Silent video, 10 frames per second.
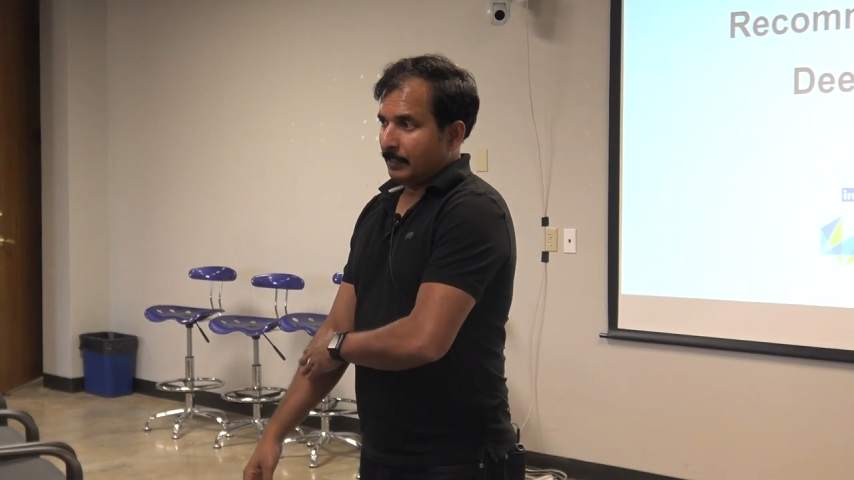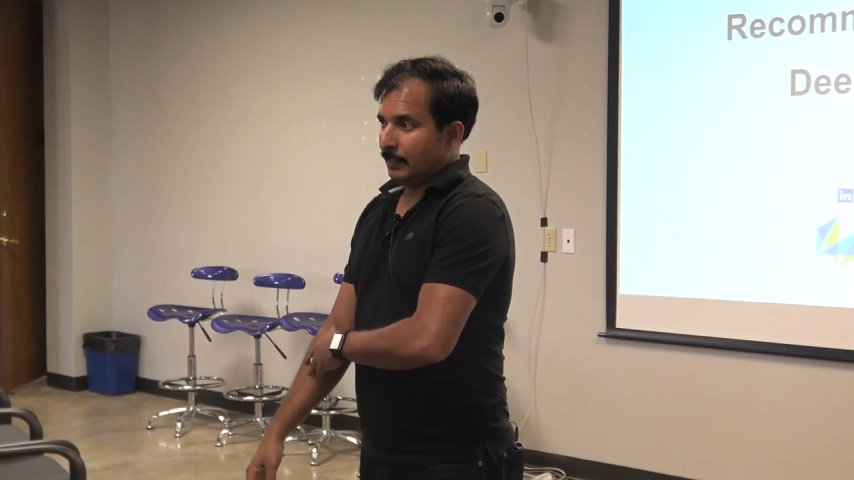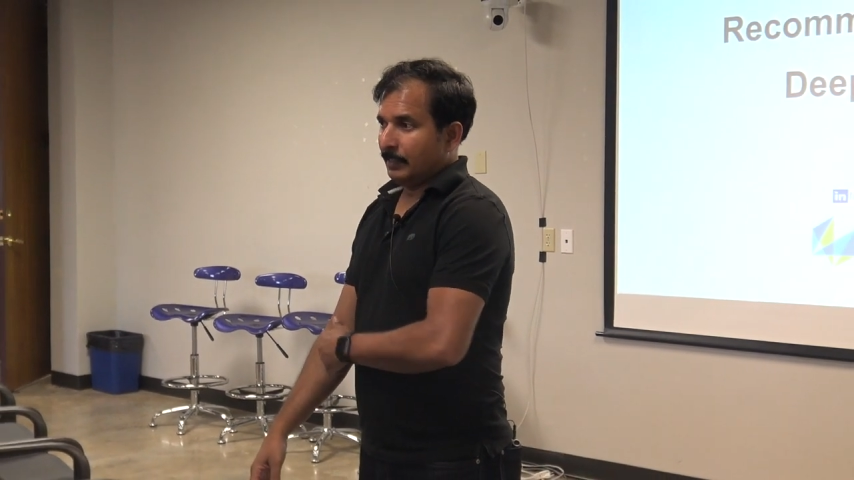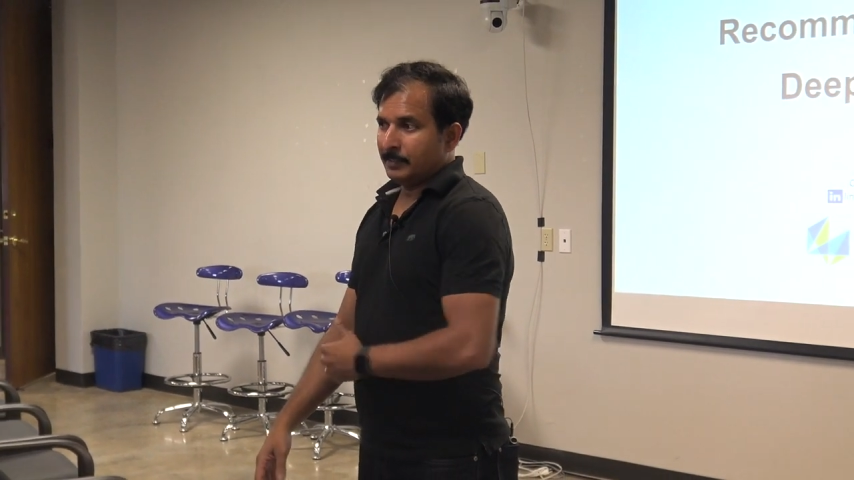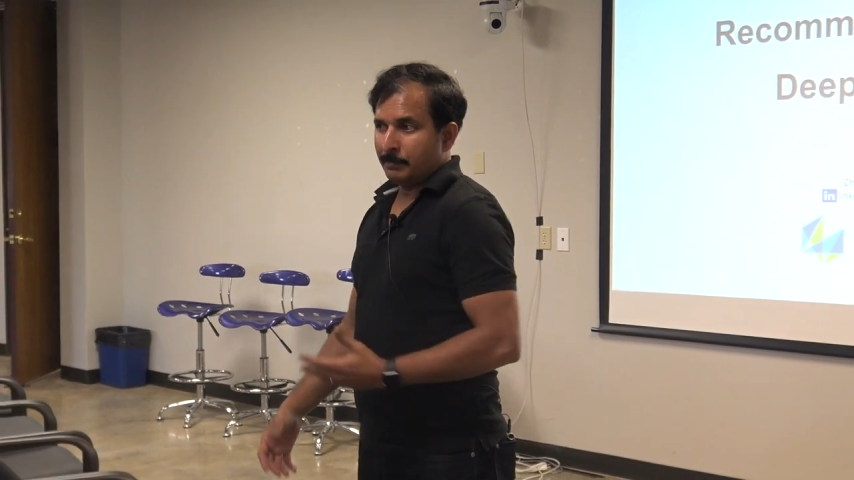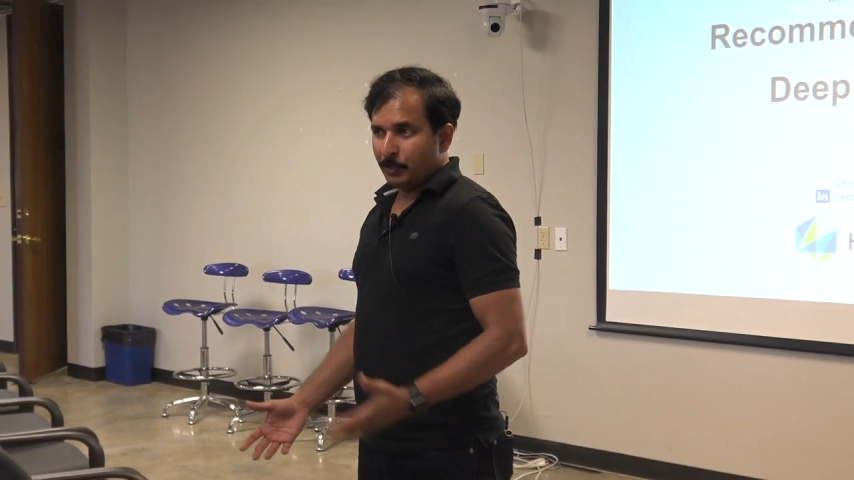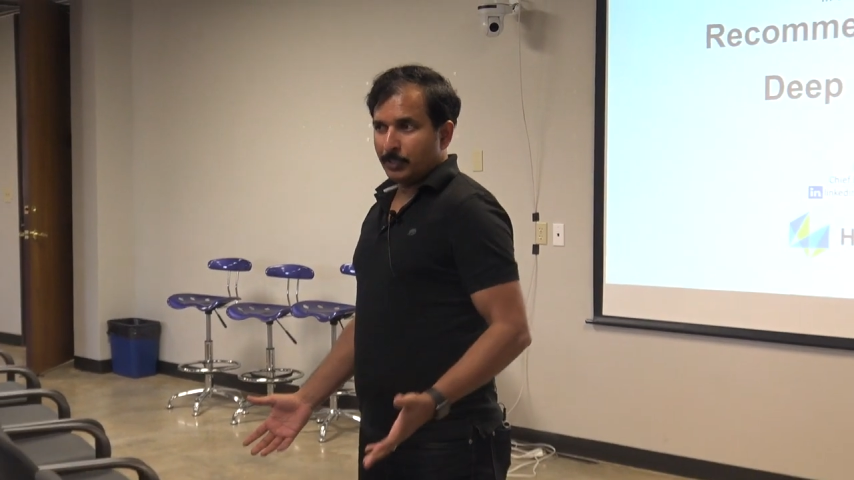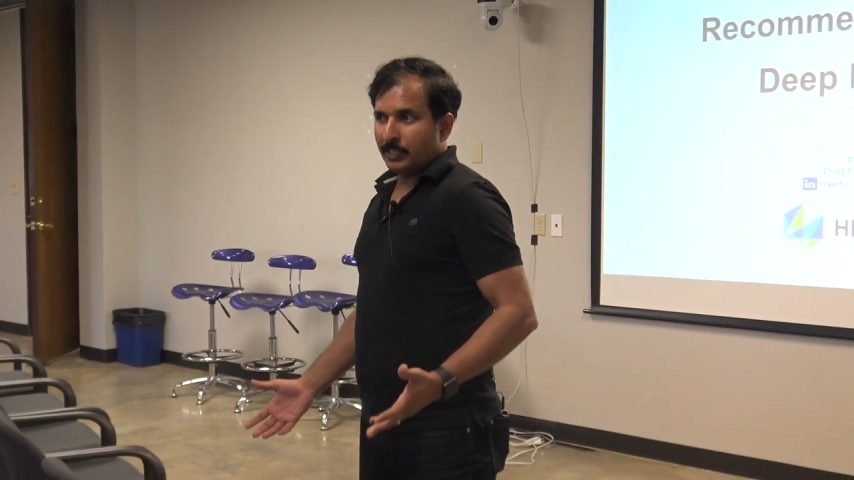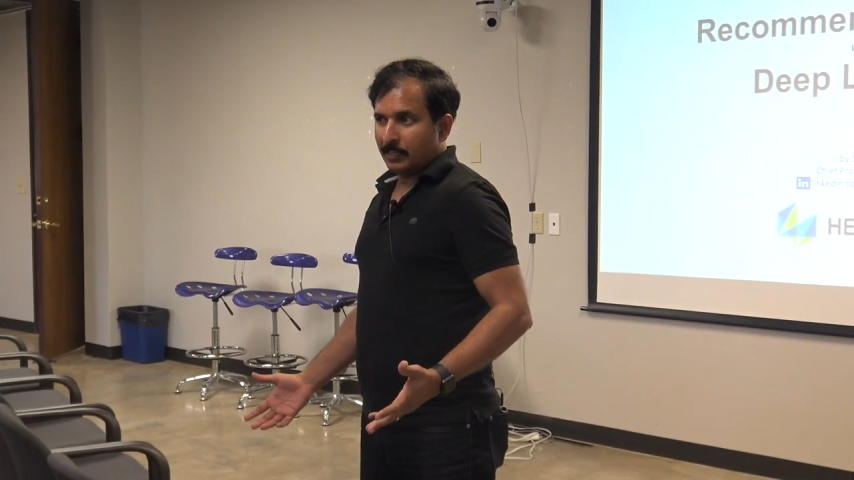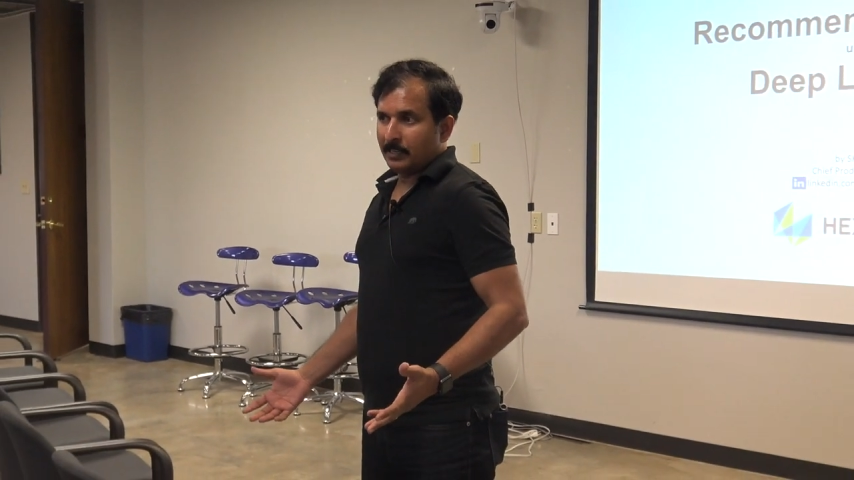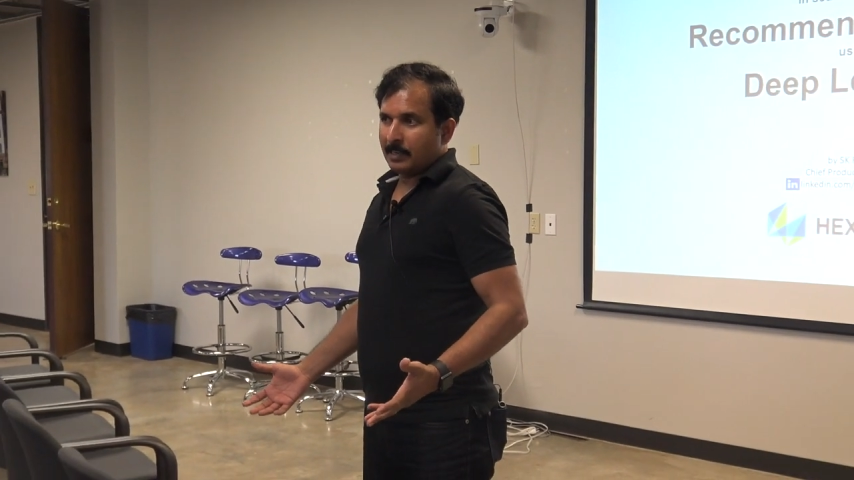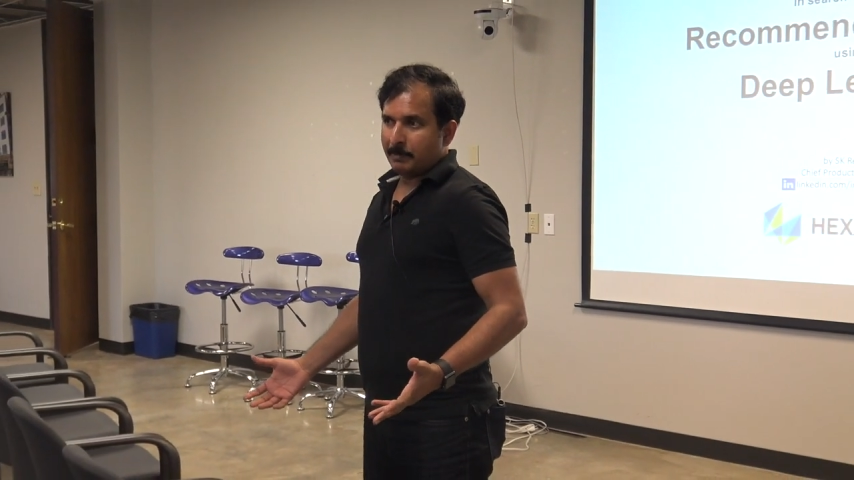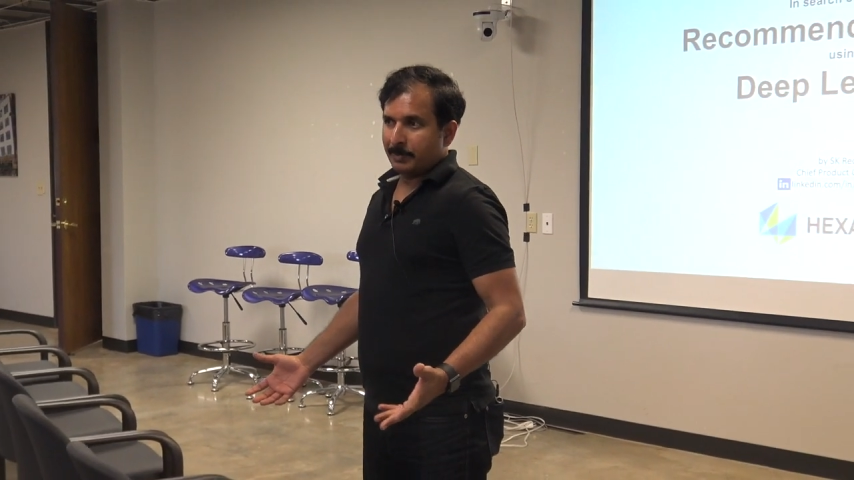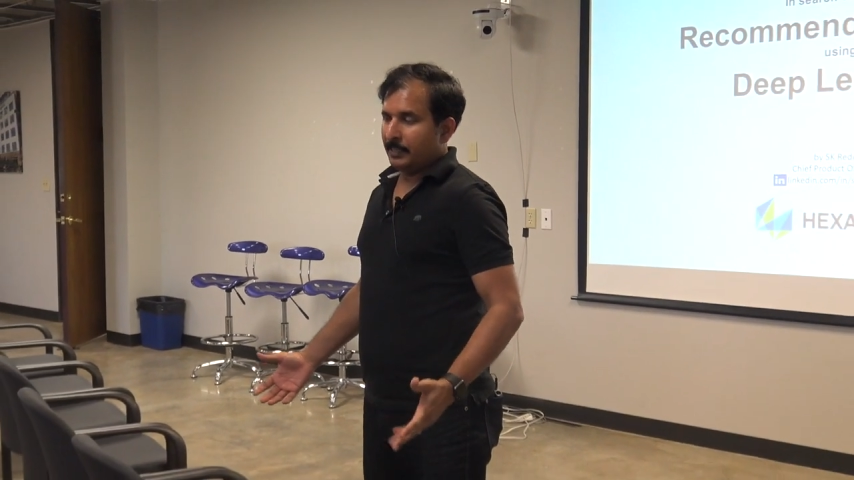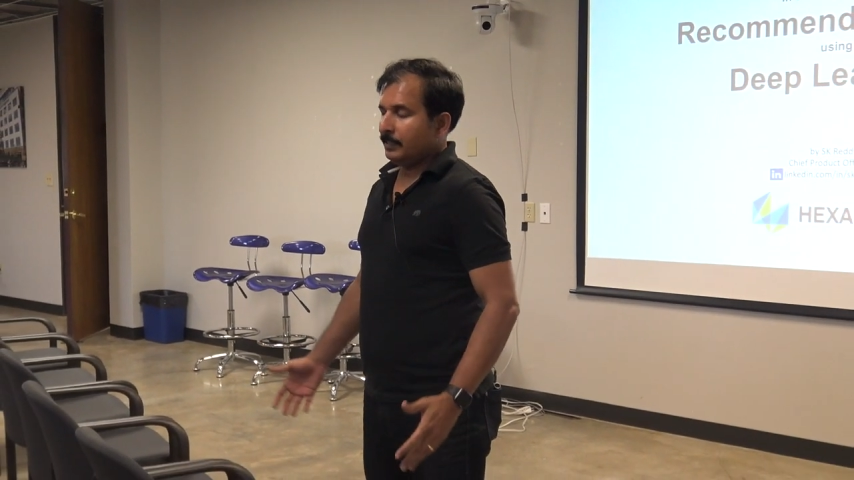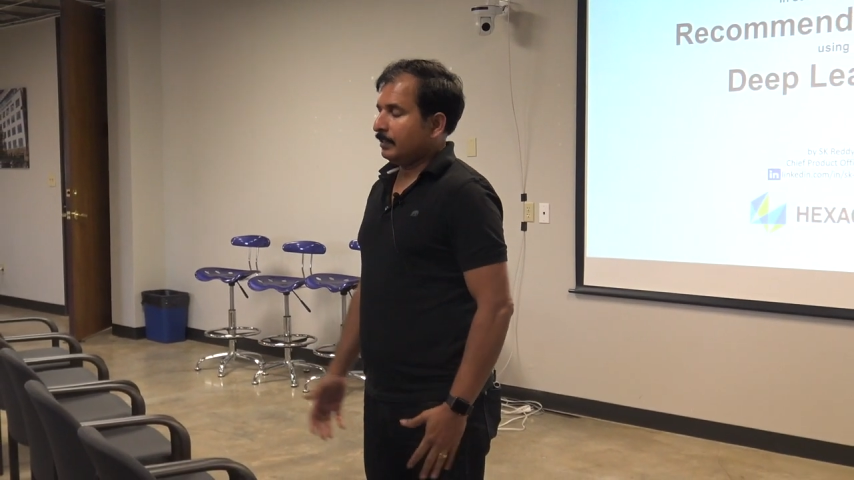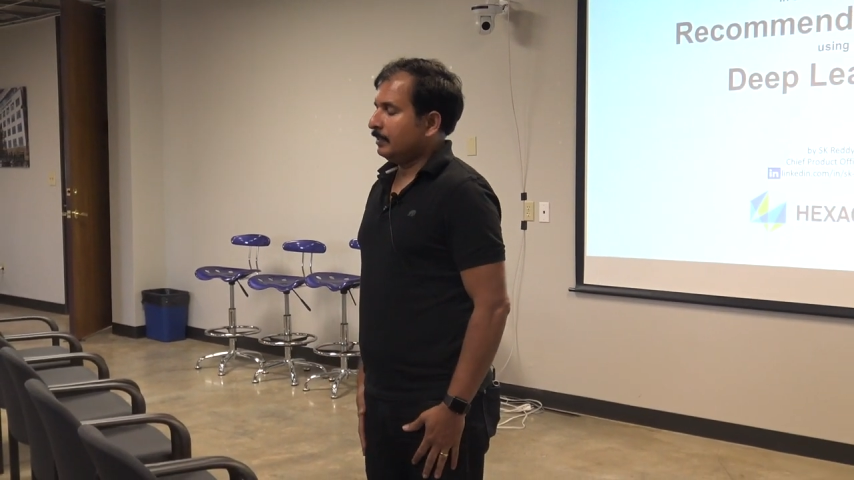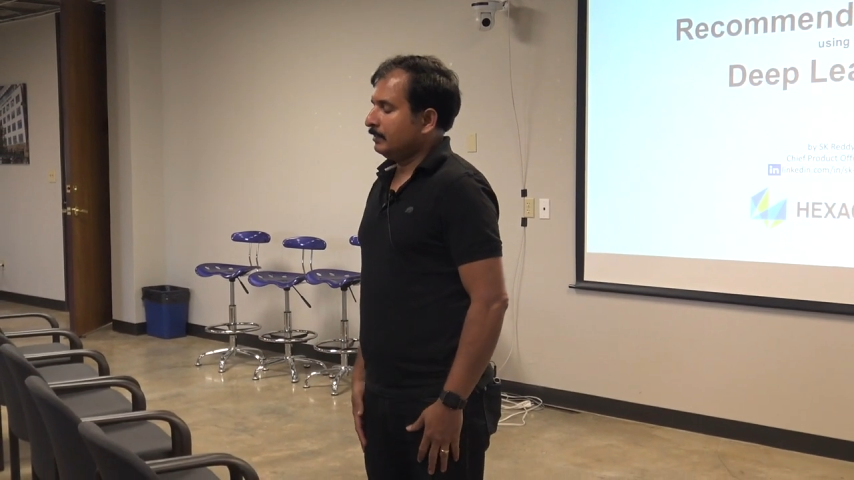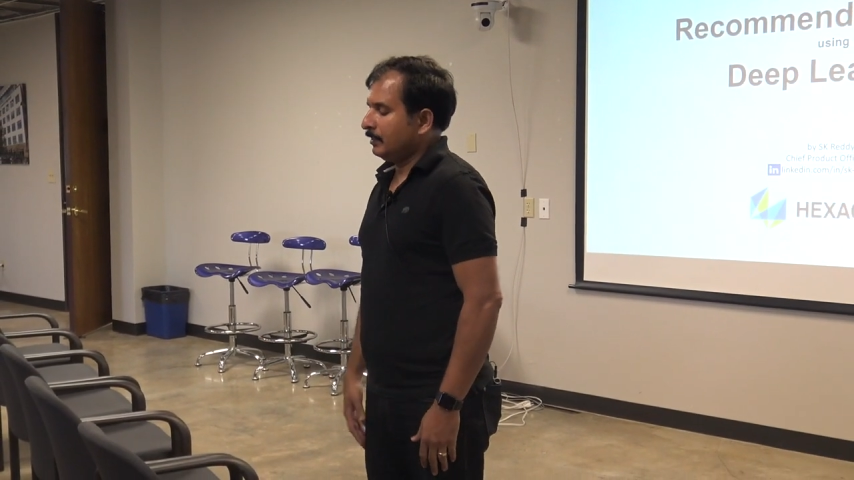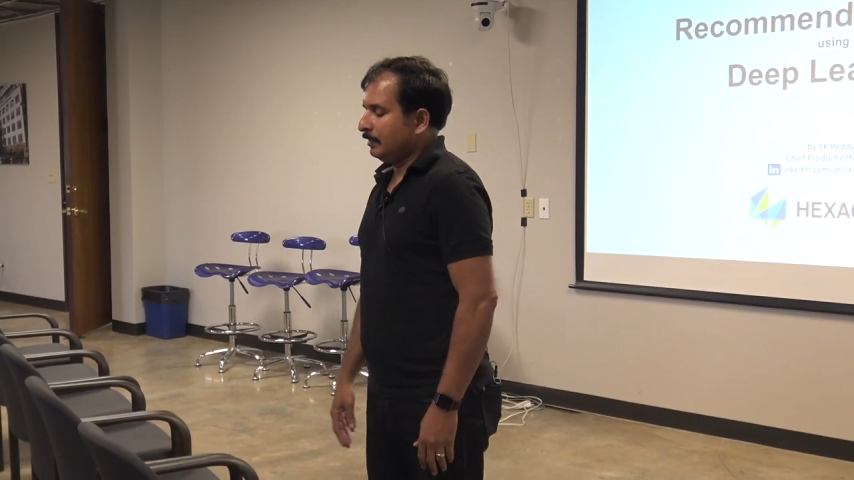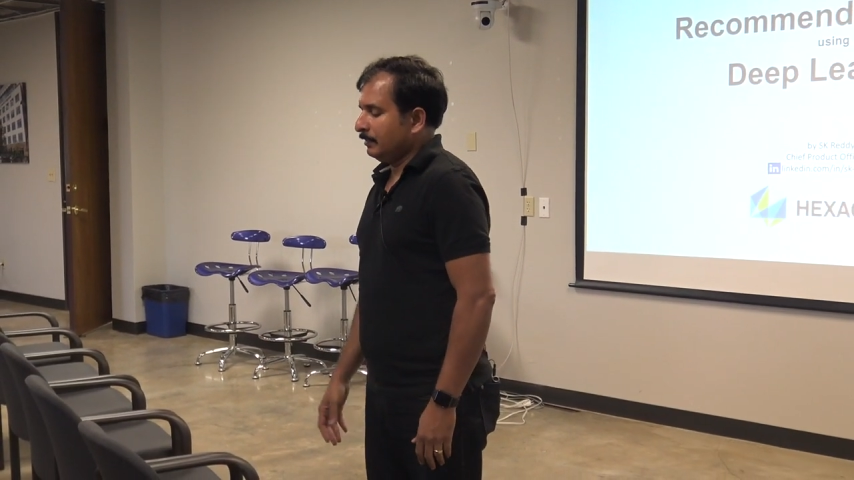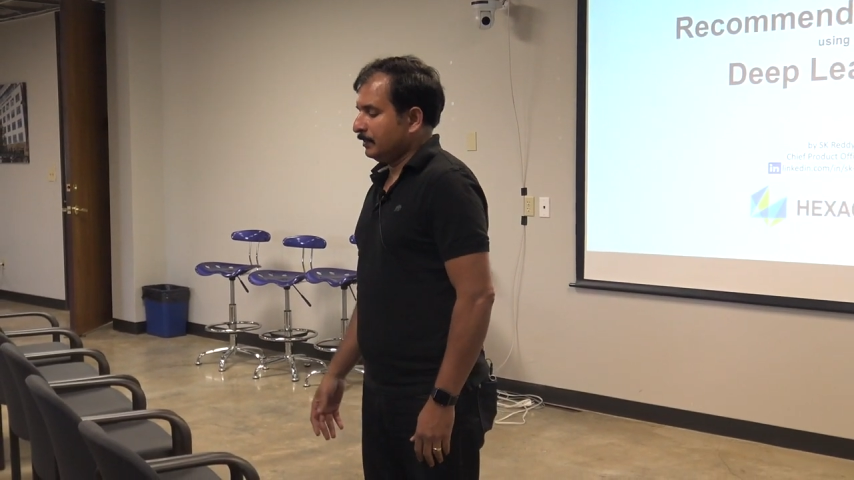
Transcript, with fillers: Uh, it is a music uh, company, and uh,